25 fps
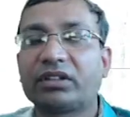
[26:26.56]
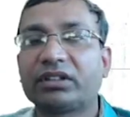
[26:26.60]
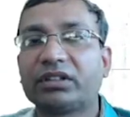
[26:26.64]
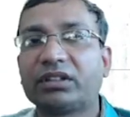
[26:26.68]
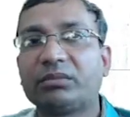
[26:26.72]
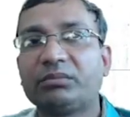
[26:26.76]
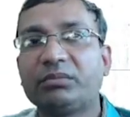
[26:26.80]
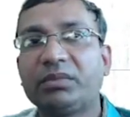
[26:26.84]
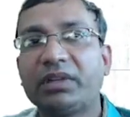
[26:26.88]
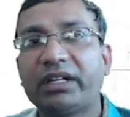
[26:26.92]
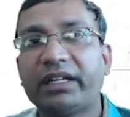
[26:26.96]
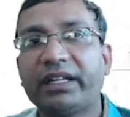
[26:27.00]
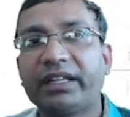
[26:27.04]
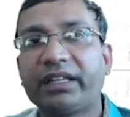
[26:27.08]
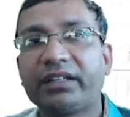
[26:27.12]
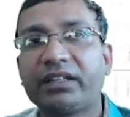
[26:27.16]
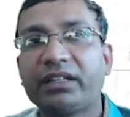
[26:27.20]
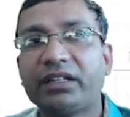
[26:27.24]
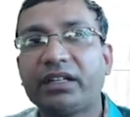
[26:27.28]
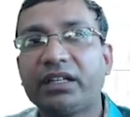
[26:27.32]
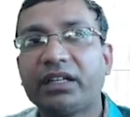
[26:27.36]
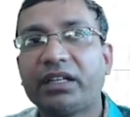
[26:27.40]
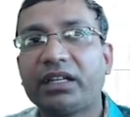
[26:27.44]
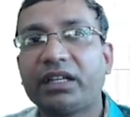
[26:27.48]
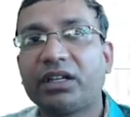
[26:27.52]
on the
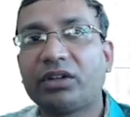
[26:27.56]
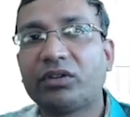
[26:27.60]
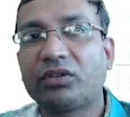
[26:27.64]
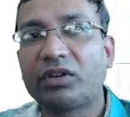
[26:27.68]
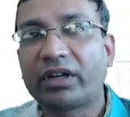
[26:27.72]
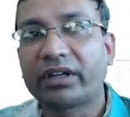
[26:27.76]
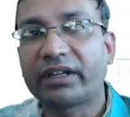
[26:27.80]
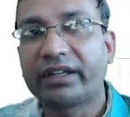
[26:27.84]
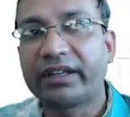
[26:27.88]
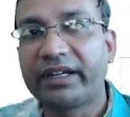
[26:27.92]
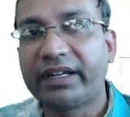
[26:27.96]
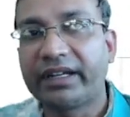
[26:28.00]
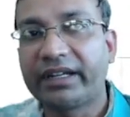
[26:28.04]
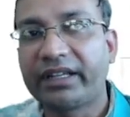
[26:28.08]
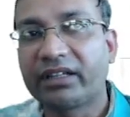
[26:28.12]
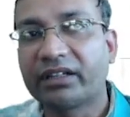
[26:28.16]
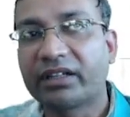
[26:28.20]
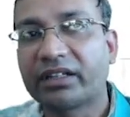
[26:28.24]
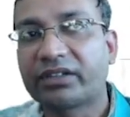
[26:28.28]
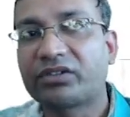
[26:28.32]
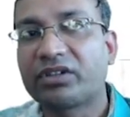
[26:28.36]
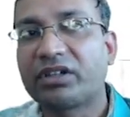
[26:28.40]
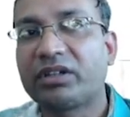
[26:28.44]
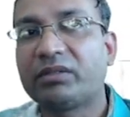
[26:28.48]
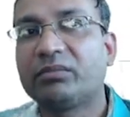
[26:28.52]
building, creating
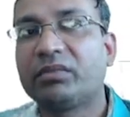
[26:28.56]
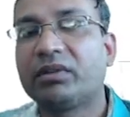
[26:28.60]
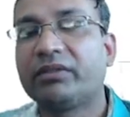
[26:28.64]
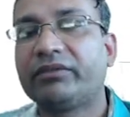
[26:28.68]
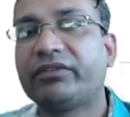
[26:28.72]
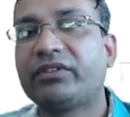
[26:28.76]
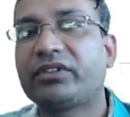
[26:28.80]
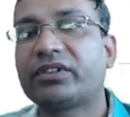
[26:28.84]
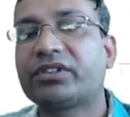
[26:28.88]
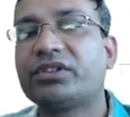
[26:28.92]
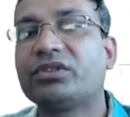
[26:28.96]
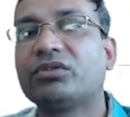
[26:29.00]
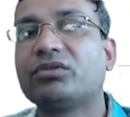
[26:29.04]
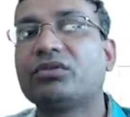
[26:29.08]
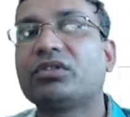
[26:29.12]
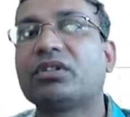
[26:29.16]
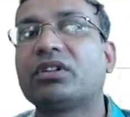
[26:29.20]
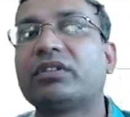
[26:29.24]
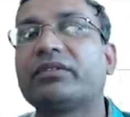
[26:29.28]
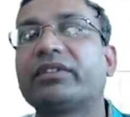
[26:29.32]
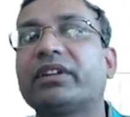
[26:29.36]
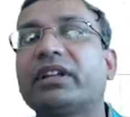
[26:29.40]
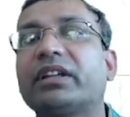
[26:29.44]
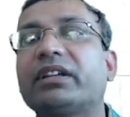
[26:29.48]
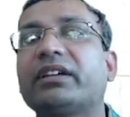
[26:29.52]
actually buffer zone
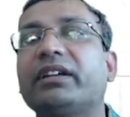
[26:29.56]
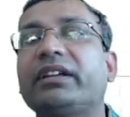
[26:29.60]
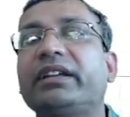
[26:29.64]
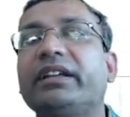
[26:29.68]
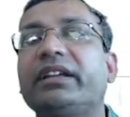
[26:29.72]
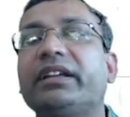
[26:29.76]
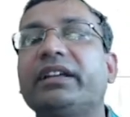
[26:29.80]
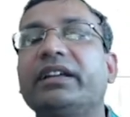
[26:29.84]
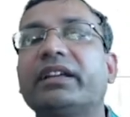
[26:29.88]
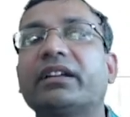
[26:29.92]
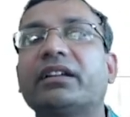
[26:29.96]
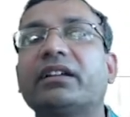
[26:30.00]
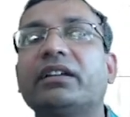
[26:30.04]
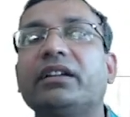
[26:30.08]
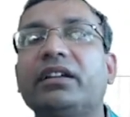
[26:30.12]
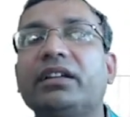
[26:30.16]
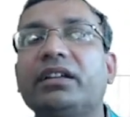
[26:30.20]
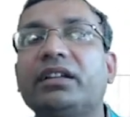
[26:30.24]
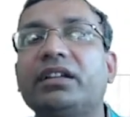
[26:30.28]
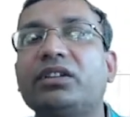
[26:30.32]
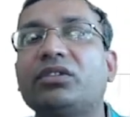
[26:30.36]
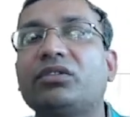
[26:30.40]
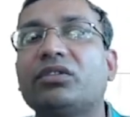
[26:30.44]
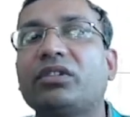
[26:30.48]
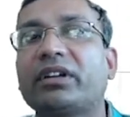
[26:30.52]
of like a air,
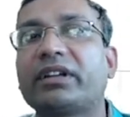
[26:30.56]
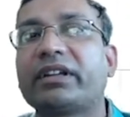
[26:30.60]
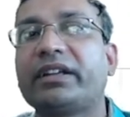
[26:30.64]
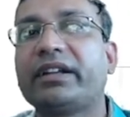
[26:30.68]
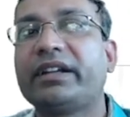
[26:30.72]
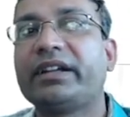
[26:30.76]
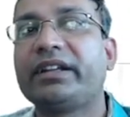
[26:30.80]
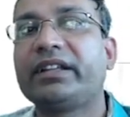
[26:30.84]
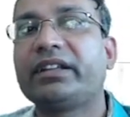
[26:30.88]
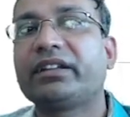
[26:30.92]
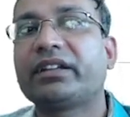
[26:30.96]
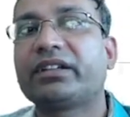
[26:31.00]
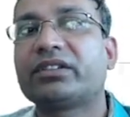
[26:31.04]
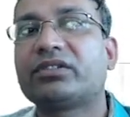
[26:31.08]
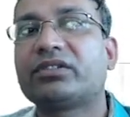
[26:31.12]
creating